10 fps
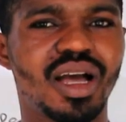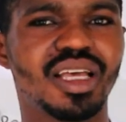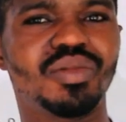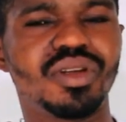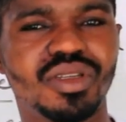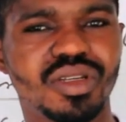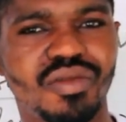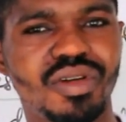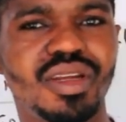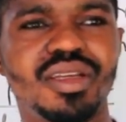has been
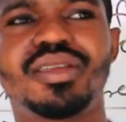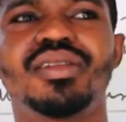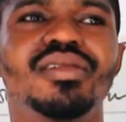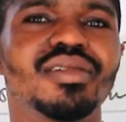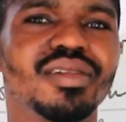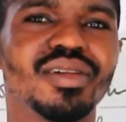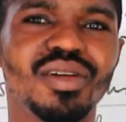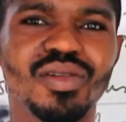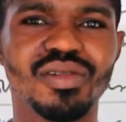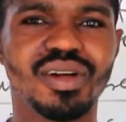dissolved in it,
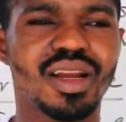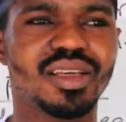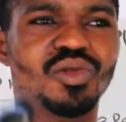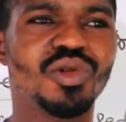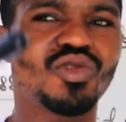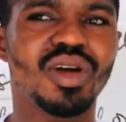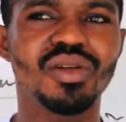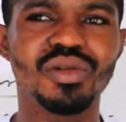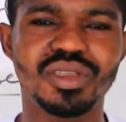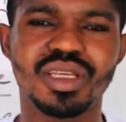class, which one
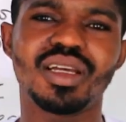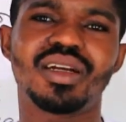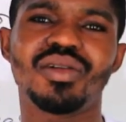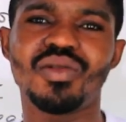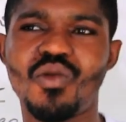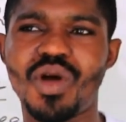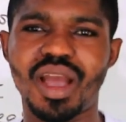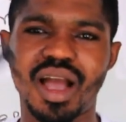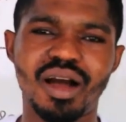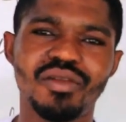do you think we
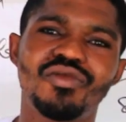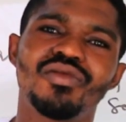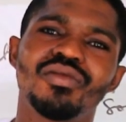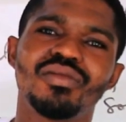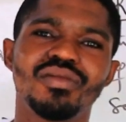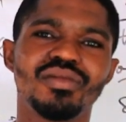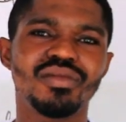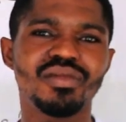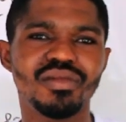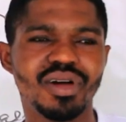have
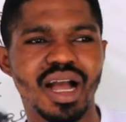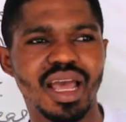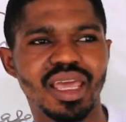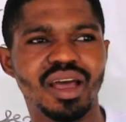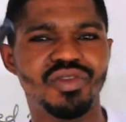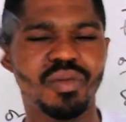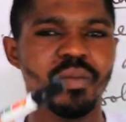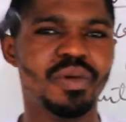higher vapor